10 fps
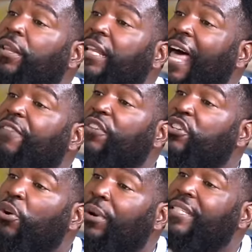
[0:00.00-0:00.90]
the life
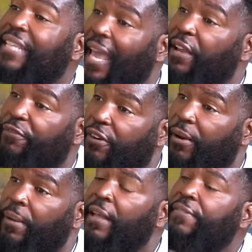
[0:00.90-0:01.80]
insurance came
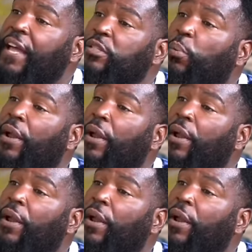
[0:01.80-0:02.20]
from. That's mm-hmm.